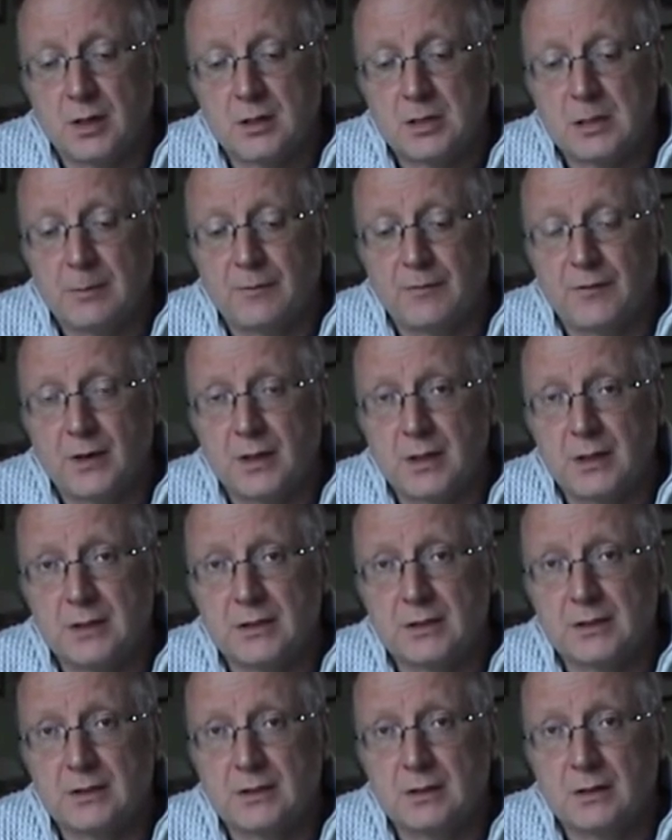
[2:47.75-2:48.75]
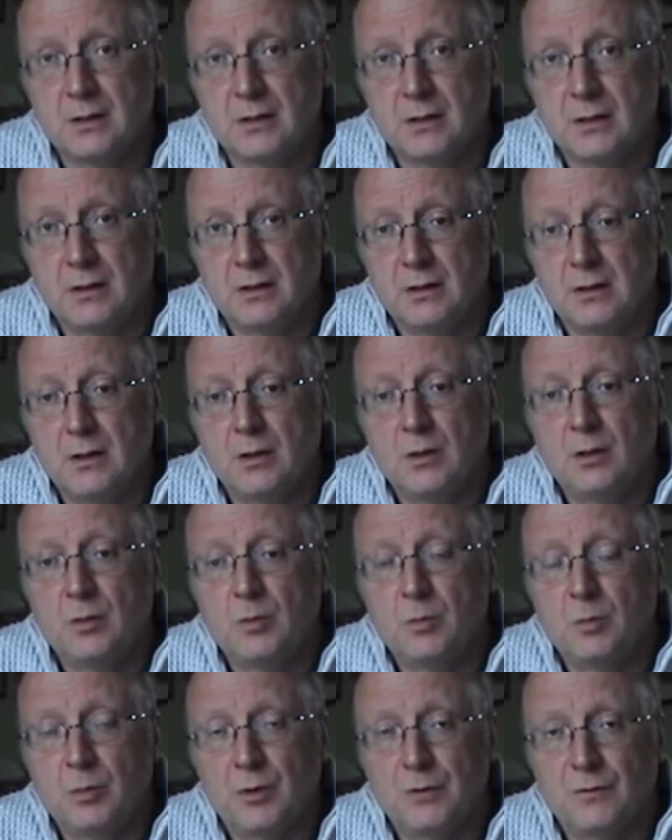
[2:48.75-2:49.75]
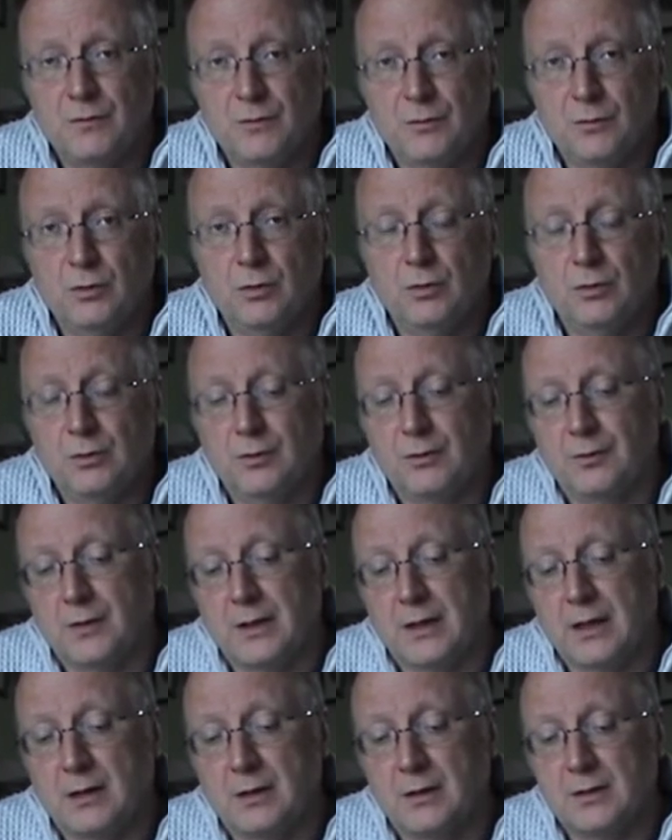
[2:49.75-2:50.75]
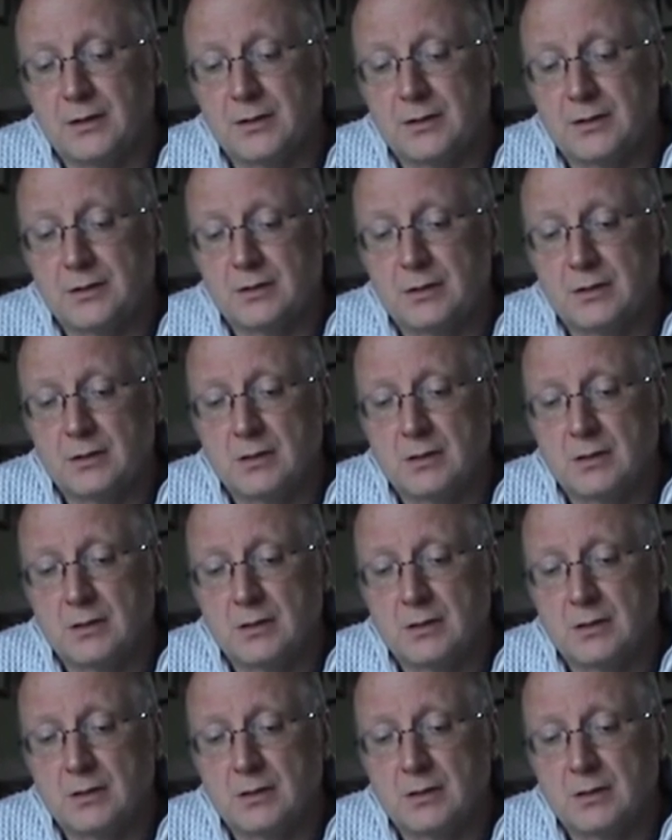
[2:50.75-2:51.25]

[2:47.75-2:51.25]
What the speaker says: subphase before the Allies,